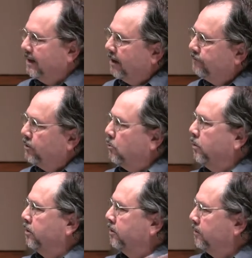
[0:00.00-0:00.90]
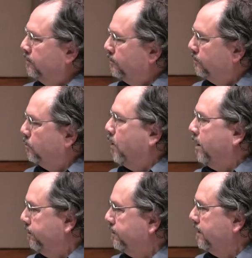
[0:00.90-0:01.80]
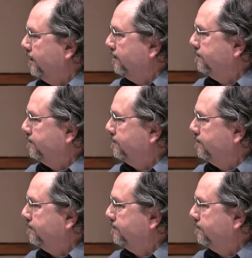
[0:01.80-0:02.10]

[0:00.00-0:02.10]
of the world's wealthy.